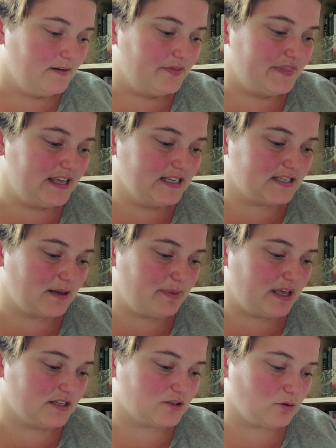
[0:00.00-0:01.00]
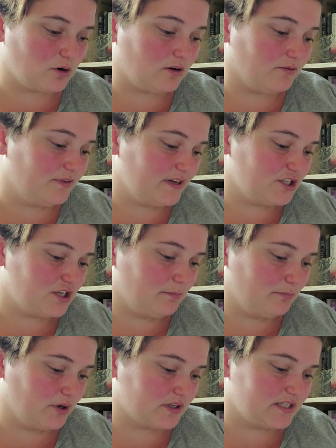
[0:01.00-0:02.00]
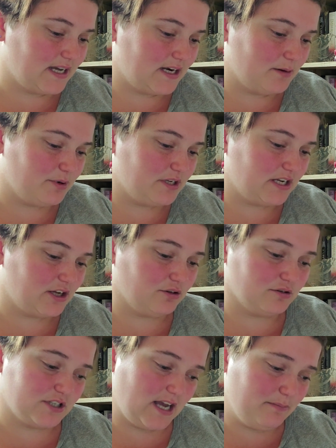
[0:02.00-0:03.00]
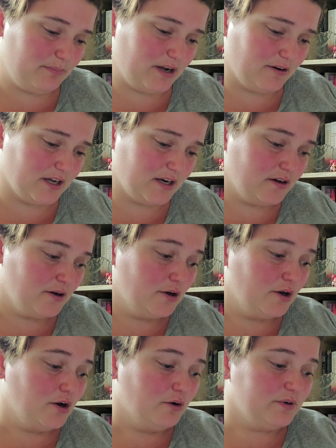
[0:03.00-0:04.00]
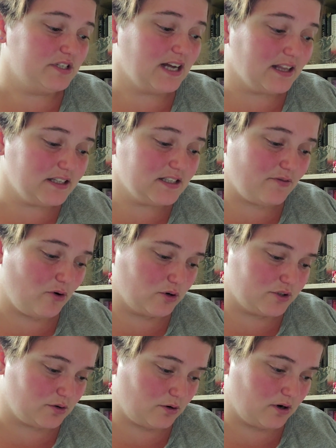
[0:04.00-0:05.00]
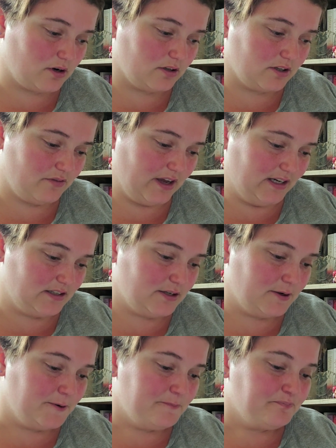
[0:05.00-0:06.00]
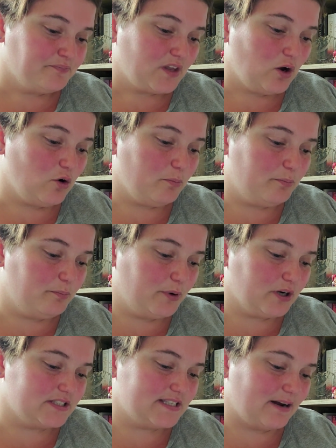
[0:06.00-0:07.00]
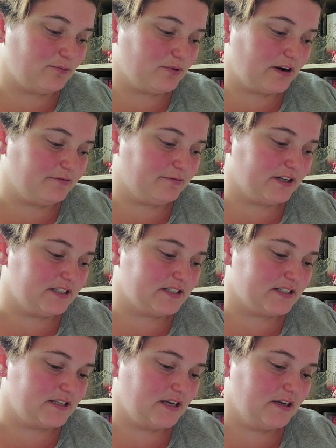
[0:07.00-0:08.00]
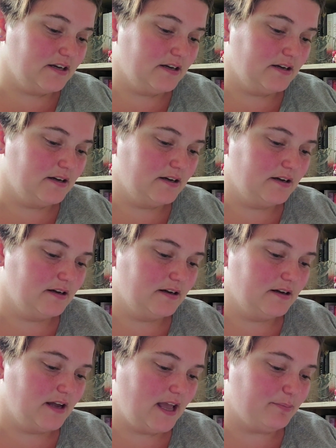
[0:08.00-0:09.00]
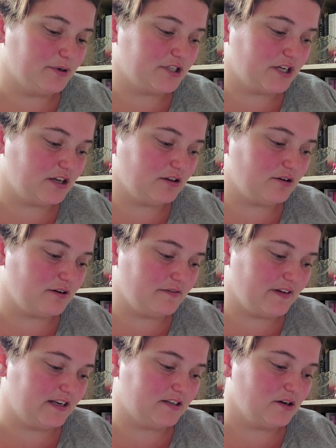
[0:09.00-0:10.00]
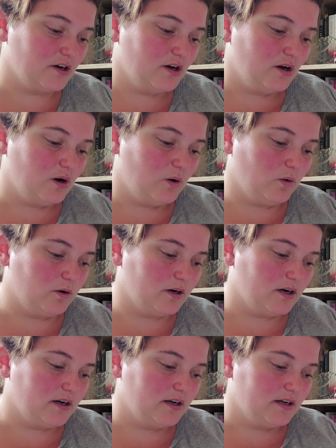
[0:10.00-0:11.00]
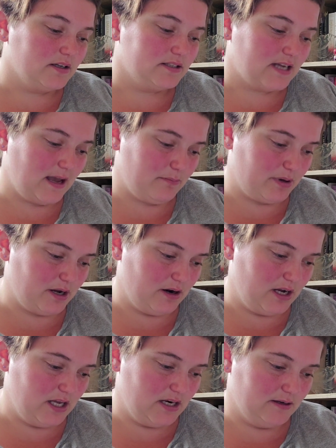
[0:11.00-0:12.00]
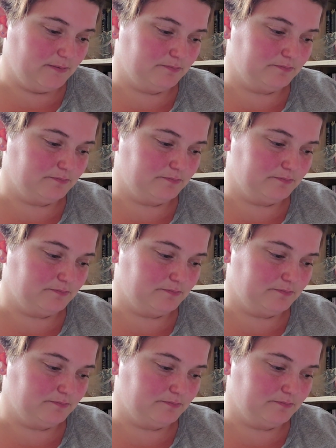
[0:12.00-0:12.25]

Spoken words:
These can be historical fiction books set in a particular time period, retellings of a historical event, or books that reference a particular event or time period.